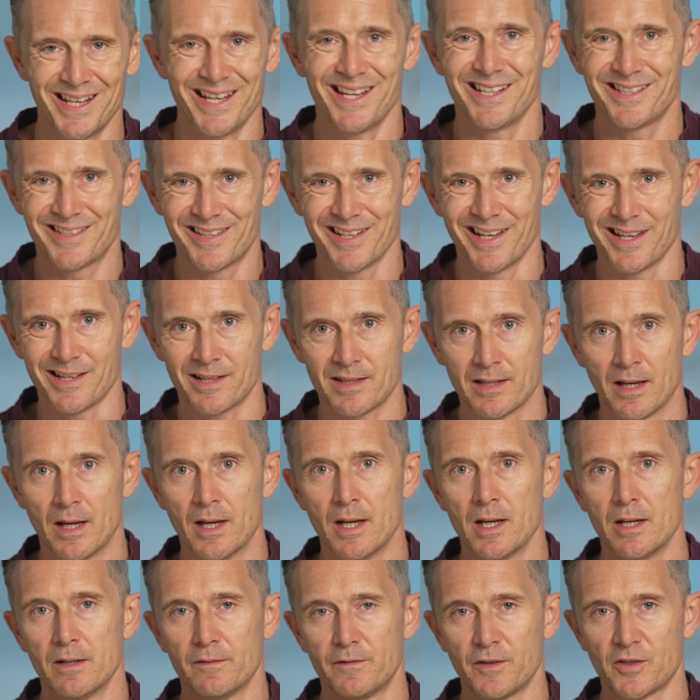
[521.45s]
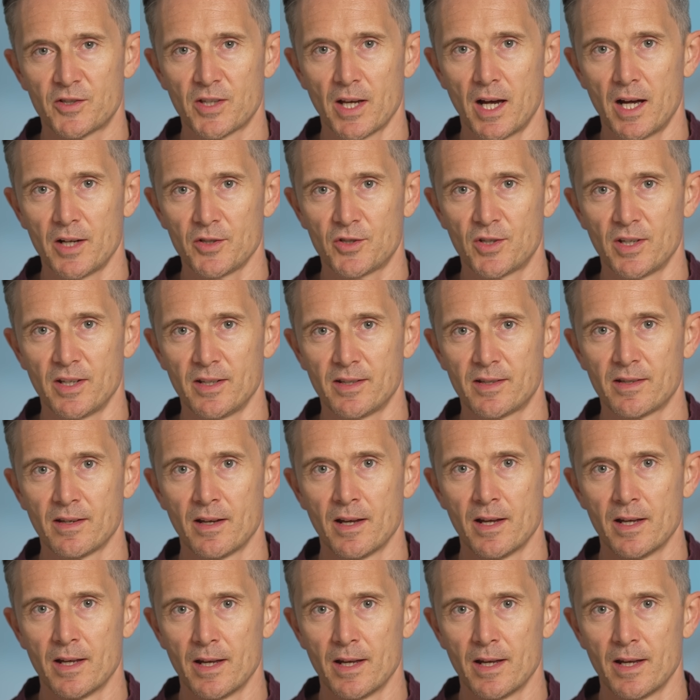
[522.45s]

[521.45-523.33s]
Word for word: Is this Versace's